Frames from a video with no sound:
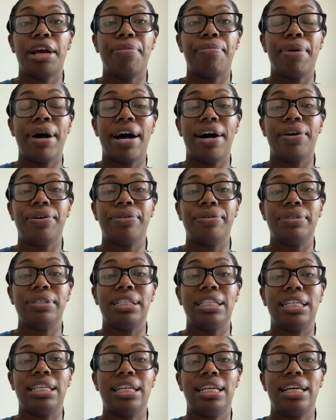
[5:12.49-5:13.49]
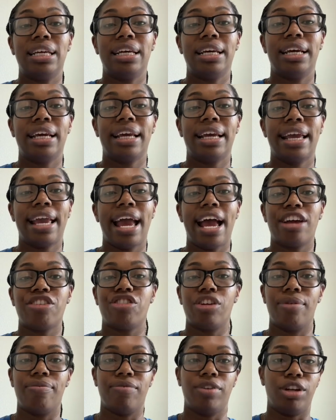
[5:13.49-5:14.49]
about
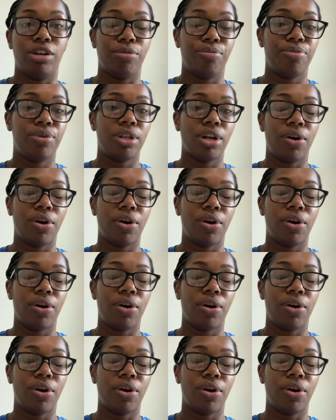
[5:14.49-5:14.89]
cash envelopes.